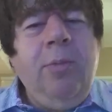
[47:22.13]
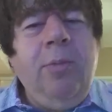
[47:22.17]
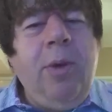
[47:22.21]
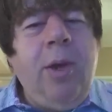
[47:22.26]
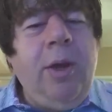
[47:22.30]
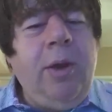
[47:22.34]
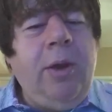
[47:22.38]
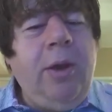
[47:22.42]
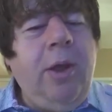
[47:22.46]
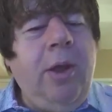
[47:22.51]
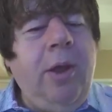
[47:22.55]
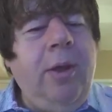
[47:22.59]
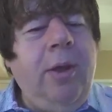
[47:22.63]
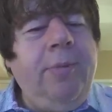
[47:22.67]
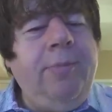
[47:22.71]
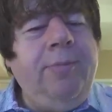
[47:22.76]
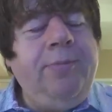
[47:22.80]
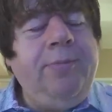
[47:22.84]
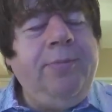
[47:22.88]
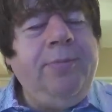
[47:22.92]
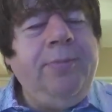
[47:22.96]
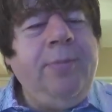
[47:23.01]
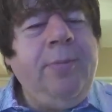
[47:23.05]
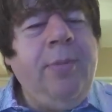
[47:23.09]
But
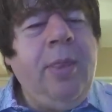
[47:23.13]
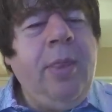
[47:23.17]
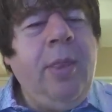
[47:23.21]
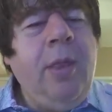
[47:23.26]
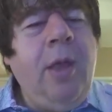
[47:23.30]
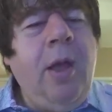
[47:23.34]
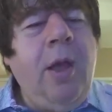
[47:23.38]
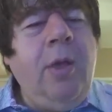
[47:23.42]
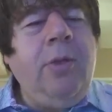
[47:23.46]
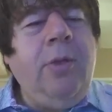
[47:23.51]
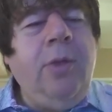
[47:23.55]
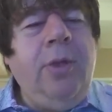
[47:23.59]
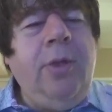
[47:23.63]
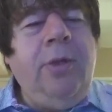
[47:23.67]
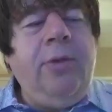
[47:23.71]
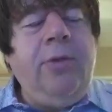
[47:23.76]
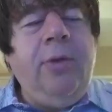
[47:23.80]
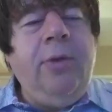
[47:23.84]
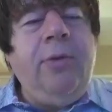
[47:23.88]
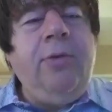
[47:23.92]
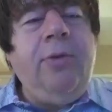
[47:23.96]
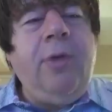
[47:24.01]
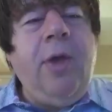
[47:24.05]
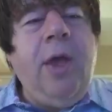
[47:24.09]
on the
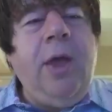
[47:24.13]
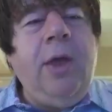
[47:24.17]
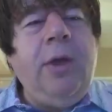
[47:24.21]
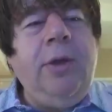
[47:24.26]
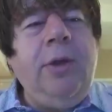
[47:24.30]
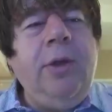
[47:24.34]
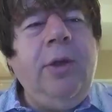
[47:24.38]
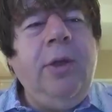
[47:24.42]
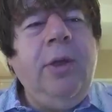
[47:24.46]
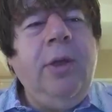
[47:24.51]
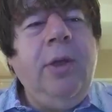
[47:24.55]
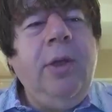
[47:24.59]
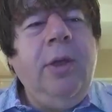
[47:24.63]
leasing side,